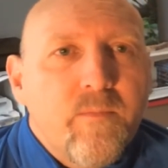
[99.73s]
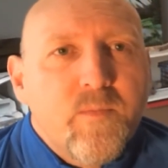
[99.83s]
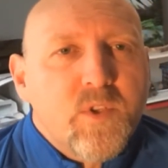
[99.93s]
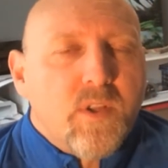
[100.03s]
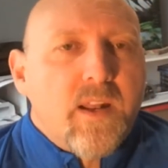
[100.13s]

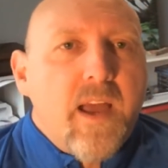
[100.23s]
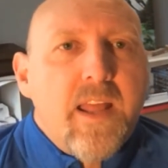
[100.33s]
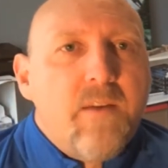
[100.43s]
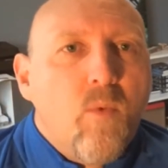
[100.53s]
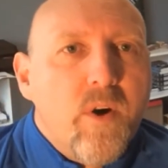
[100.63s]
so that I'd
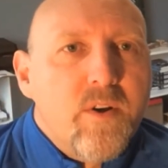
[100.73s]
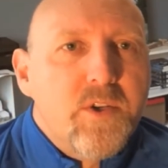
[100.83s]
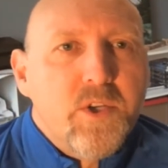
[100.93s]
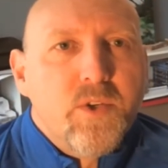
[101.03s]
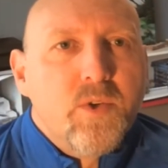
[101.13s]
have one or
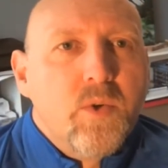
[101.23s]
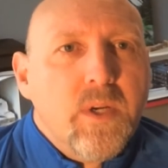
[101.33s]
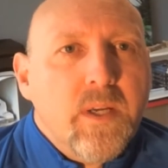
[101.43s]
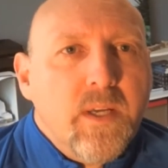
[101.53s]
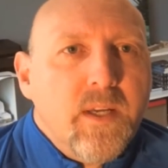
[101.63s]
two
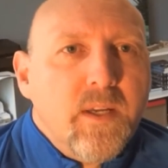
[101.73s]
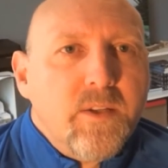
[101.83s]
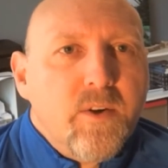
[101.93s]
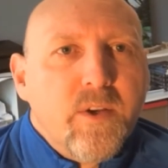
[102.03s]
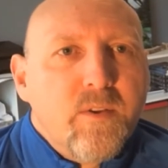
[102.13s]

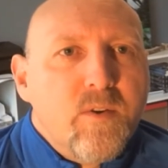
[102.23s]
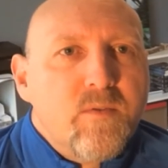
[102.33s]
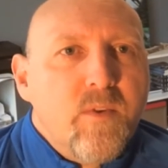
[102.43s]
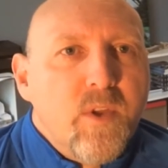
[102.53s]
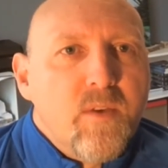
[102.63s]
during those
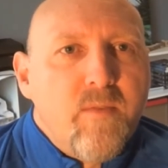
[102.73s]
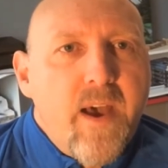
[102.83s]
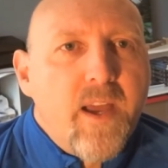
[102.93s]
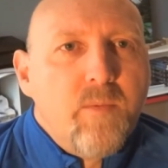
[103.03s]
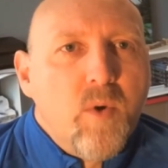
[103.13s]
really
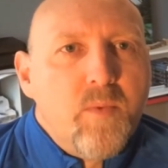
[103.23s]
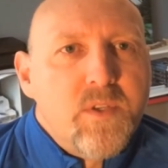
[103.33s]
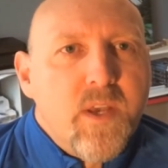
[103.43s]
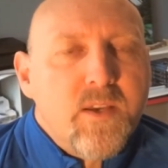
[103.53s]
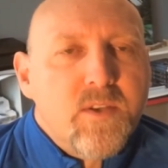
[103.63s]
valuable
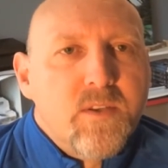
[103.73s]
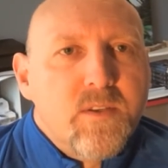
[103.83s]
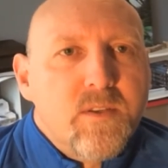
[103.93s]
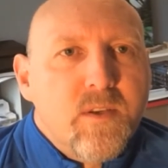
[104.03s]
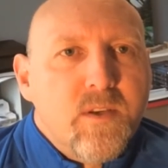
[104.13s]

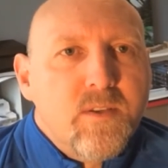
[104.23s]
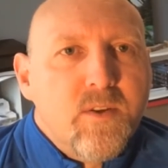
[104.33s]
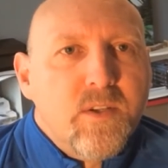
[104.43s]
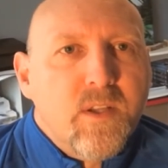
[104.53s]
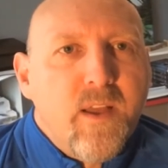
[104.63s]
possessions
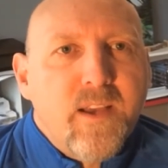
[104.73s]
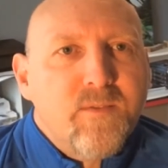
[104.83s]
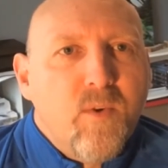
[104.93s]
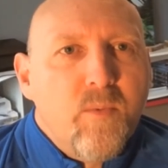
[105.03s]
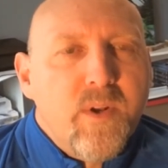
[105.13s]
during the
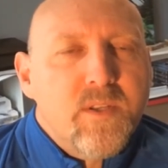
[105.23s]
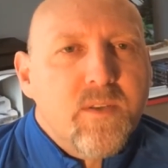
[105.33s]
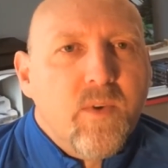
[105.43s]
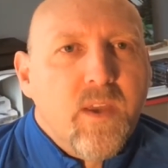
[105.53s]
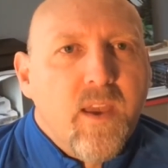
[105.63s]
last 4 minutes
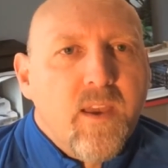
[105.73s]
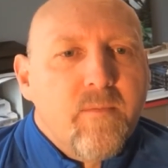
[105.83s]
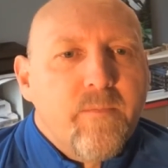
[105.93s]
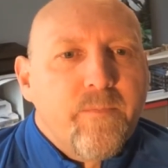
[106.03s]
of a game.